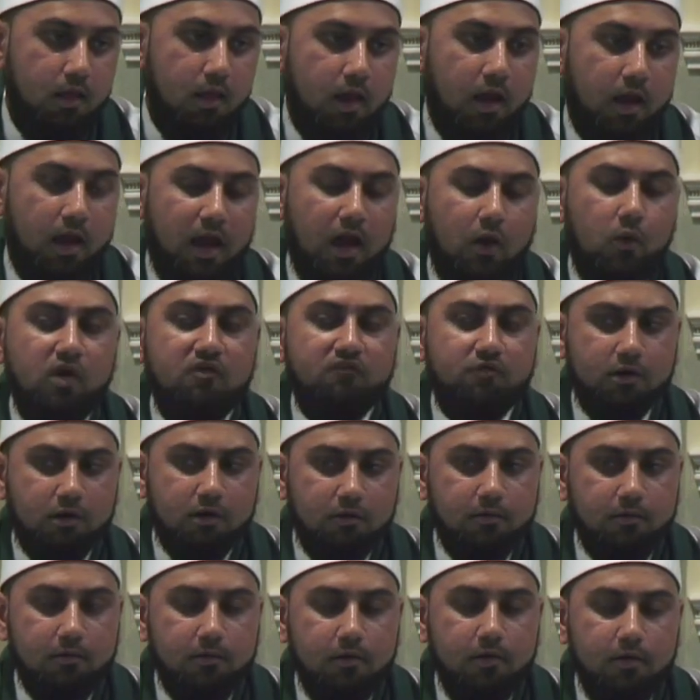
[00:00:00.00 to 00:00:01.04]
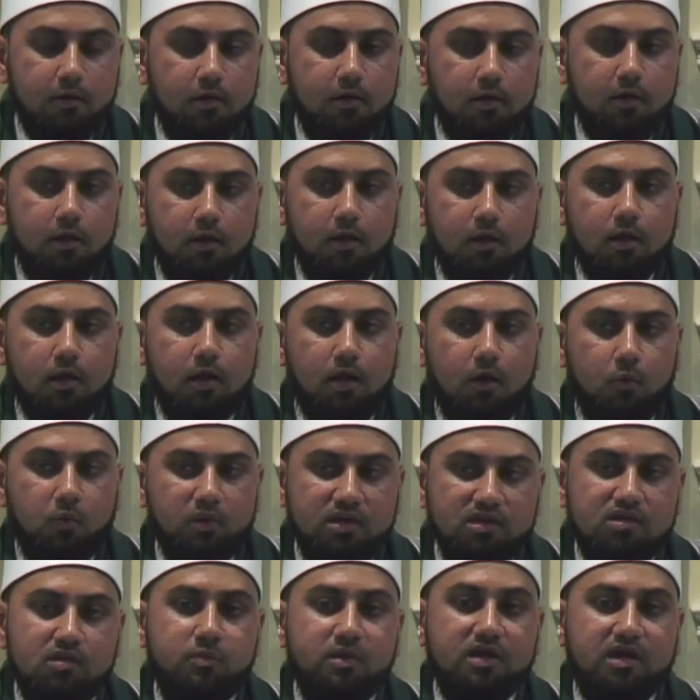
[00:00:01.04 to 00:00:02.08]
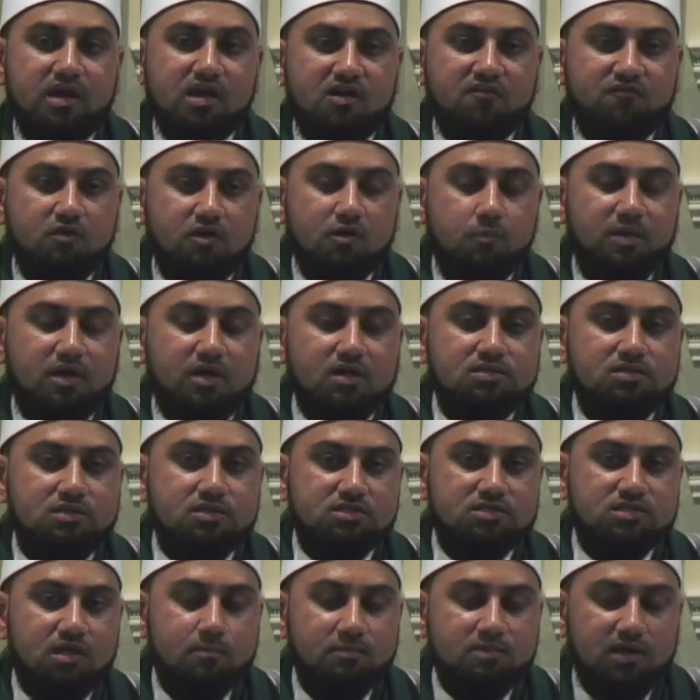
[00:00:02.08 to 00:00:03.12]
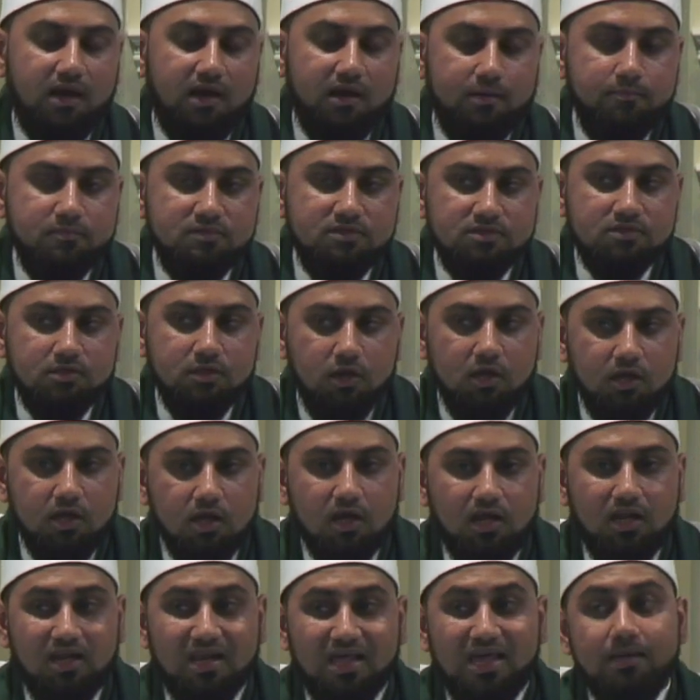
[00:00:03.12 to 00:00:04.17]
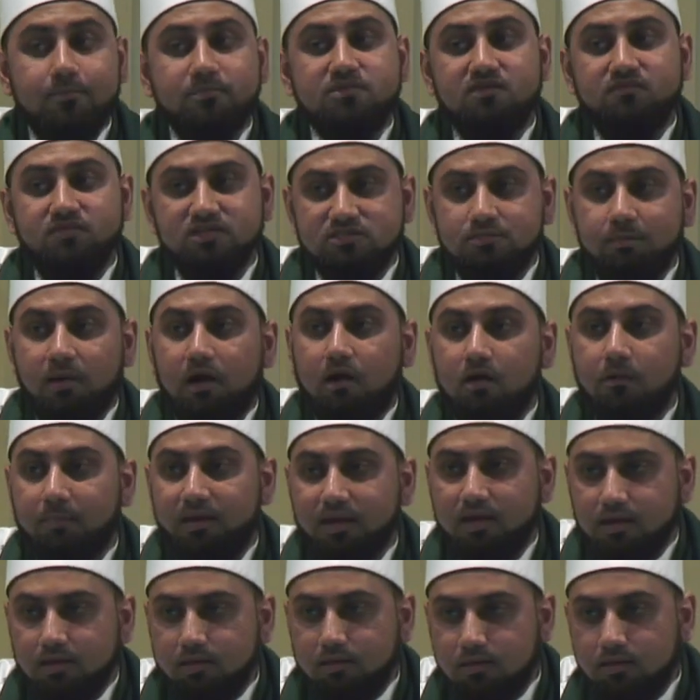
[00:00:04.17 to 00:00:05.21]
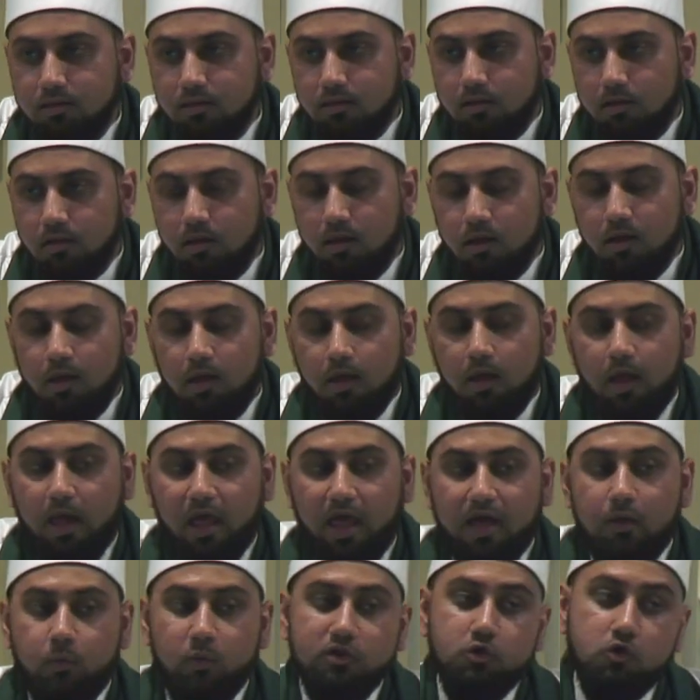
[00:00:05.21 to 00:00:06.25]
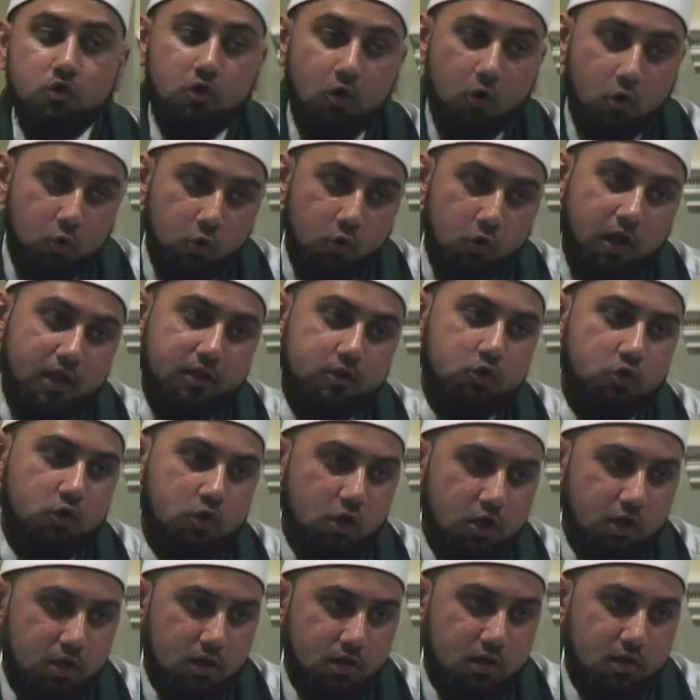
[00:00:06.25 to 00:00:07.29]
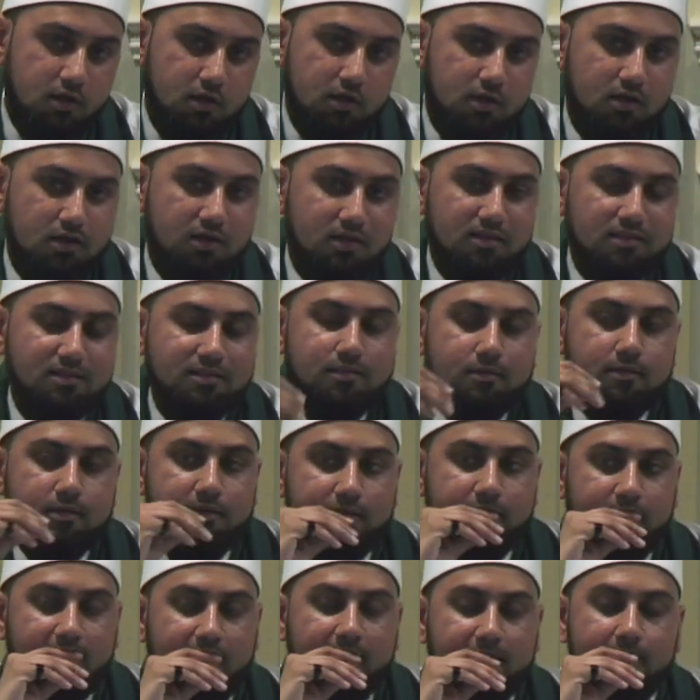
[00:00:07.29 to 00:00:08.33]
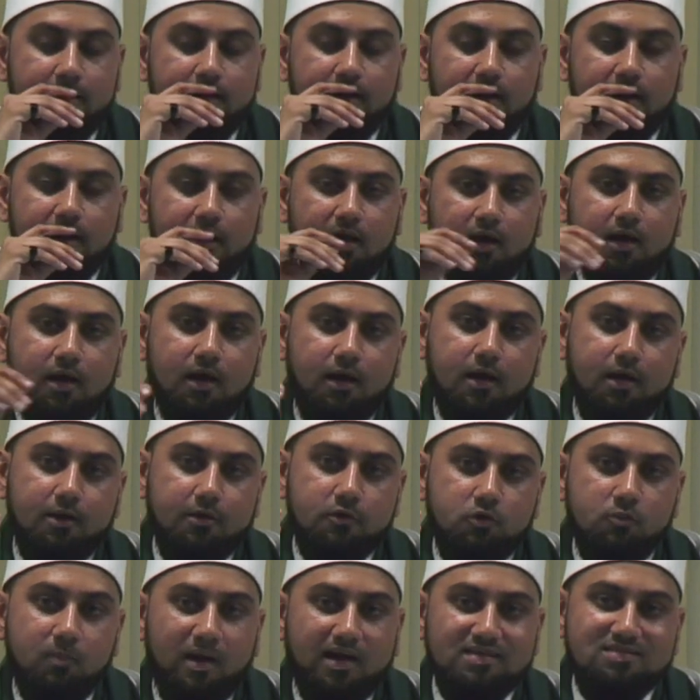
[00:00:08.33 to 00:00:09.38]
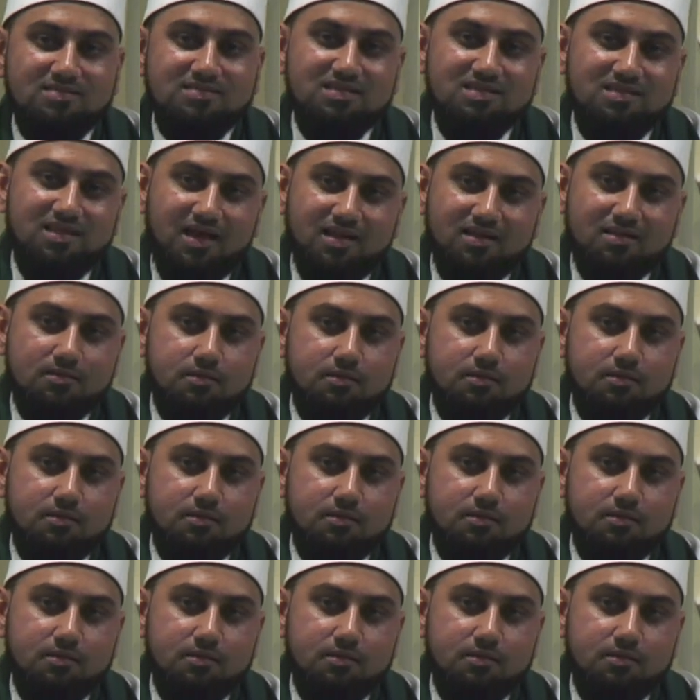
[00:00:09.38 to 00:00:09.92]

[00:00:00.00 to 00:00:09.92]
However, uh, we need to be careful because there's sometimes claims of ijma' are made. And when you go and you look, then uh, you might see that